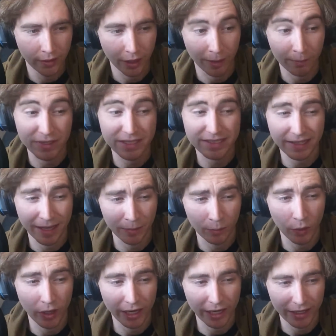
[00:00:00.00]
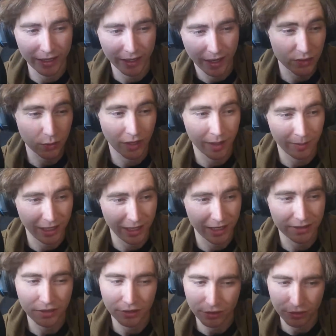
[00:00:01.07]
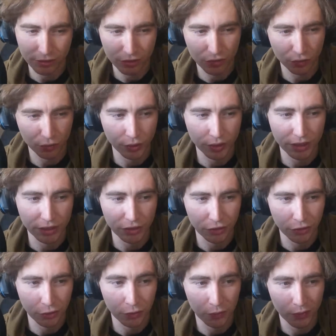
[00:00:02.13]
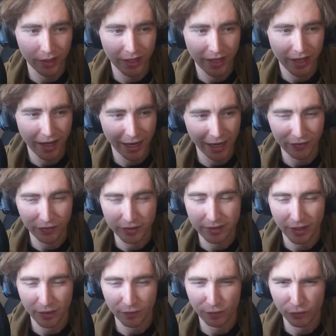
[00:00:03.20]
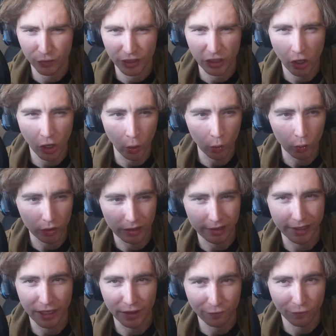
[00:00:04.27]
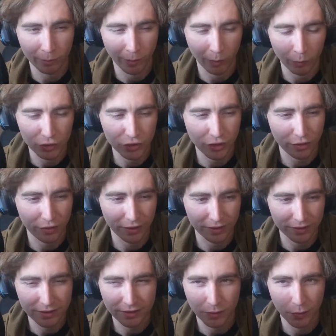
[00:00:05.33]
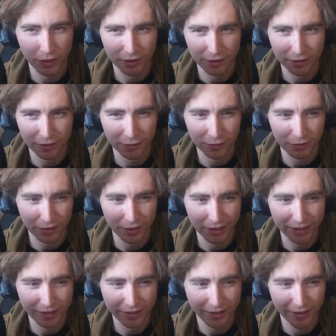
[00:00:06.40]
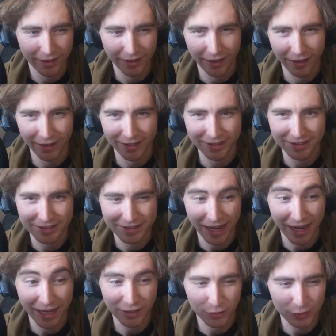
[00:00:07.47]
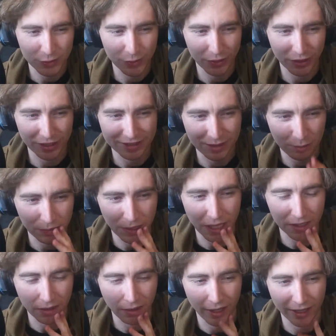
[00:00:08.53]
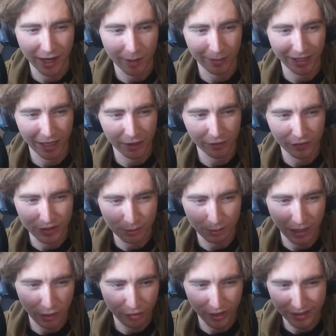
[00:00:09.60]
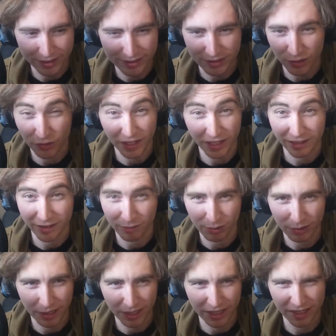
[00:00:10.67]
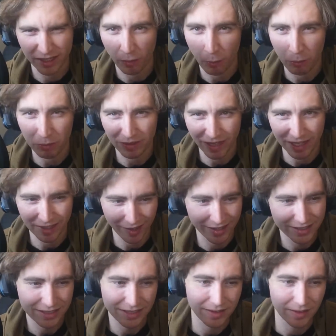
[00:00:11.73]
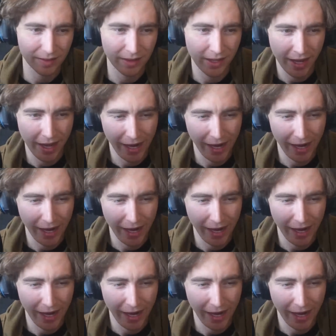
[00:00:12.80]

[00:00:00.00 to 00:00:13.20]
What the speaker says: I'm the same way. That's why I'm here, to destroy you. And this like very cold glare from him, which I think's quite, you know, like dangerous looking. Some blood like coming out of his mouth, like he's got that complete and utter bloodlust.